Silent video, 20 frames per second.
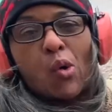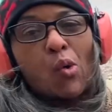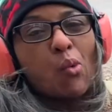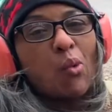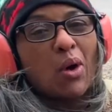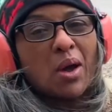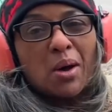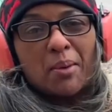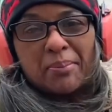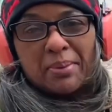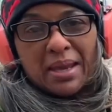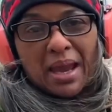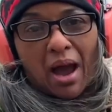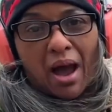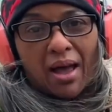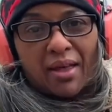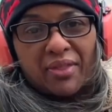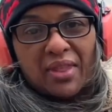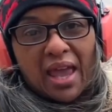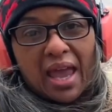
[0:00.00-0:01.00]
well
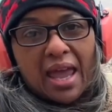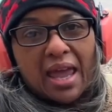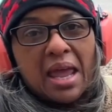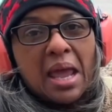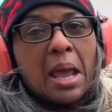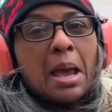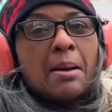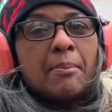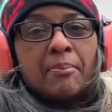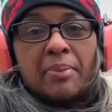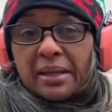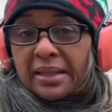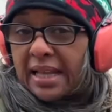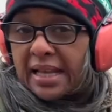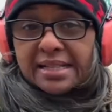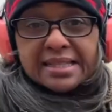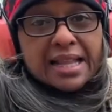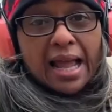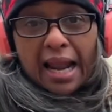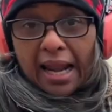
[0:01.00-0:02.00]
beyond that, but
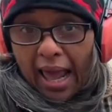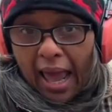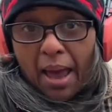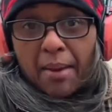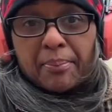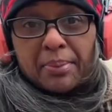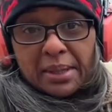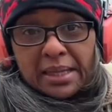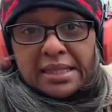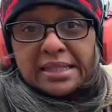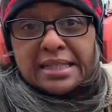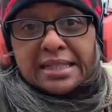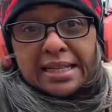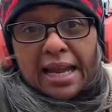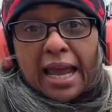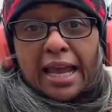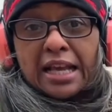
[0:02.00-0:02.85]
that's not happening today